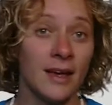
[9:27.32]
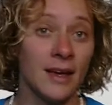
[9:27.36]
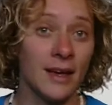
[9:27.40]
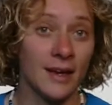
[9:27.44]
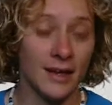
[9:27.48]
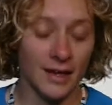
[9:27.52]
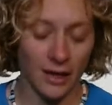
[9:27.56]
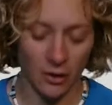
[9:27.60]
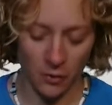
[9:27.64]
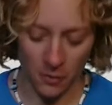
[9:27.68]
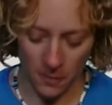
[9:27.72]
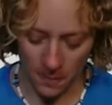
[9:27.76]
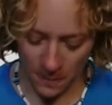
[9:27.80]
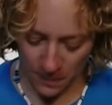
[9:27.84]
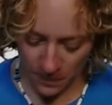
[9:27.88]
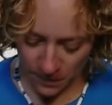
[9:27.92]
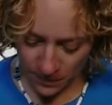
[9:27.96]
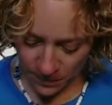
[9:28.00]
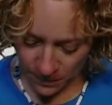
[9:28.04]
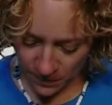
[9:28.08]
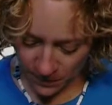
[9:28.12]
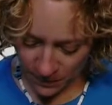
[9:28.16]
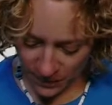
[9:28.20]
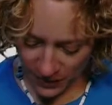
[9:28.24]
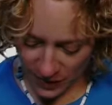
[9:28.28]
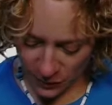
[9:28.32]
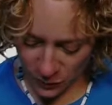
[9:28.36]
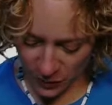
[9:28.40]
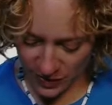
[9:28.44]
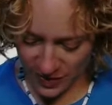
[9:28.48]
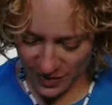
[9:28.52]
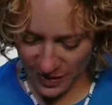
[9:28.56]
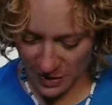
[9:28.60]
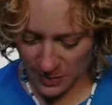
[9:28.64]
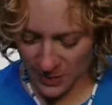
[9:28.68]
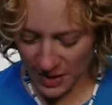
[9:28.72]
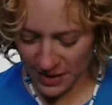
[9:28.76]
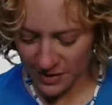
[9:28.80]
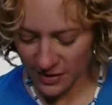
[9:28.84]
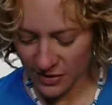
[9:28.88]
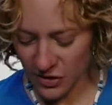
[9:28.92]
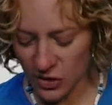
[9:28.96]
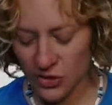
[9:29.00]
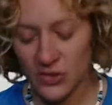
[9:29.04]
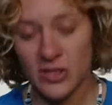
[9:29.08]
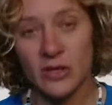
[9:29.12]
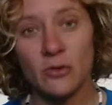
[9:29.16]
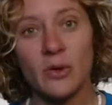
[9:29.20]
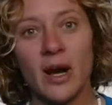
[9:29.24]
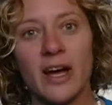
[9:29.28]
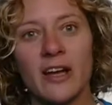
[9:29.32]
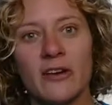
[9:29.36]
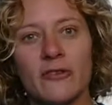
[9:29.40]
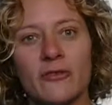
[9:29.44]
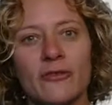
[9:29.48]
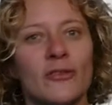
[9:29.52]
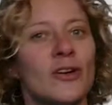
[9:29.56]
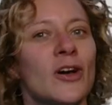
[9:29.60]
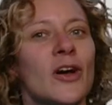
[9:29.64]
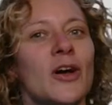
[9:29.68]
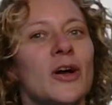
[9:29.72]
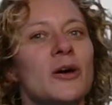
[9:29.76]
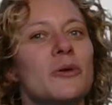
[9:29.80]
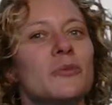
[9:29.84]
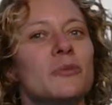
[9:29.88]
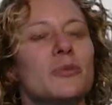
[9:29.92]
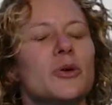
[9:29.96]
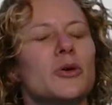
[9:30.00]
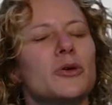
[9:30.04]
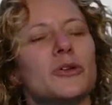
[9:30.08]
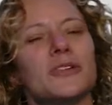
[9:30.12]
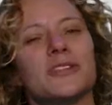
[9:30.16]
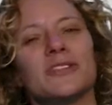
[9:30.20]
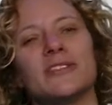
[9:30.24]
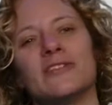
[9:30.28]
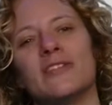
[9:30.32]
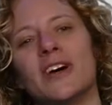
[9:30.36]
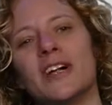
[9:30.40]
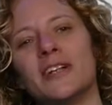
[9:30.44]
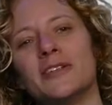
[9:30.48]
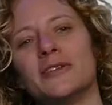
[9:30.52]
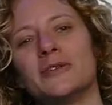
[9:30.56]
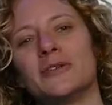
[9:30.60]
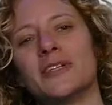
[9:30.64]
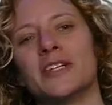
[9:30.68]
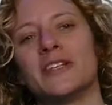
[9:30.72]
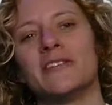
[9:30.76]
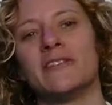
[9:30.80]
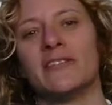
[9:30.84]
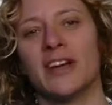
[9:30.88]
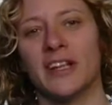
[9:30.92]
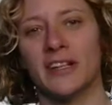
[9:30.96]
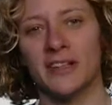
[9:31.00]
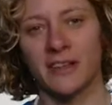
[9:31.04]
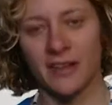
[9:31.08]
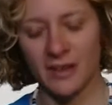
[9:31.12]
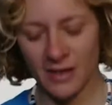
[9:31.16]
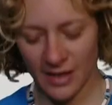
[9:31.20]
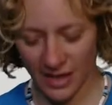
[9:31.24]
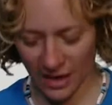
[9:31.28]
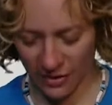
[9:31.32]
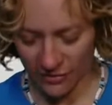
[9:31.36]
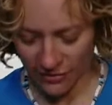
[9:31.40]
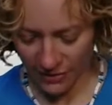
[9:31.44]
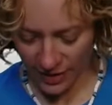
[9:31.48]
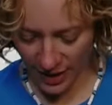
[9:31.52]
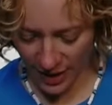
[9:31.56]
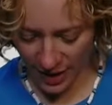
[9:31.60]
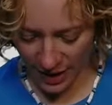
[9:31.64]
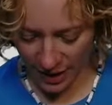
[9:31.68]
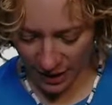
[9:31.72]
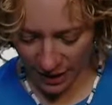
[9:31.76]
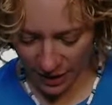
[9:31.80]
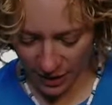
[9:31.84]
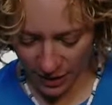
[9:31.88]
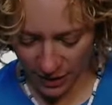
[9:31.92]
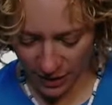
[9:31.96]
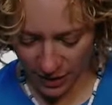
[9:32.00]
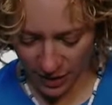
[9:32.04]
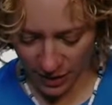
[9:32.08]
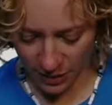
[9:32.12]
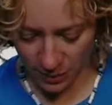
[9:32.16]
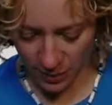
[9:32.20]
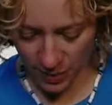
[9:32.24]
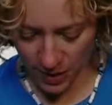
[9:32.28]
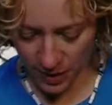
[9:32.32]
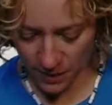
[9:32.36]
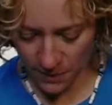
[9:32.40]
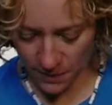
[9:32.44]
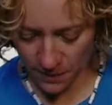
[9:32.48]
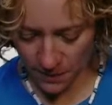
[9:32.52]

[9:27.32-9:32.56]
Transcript: Now, once the messages arrive, both Waldo and Wenda have A and B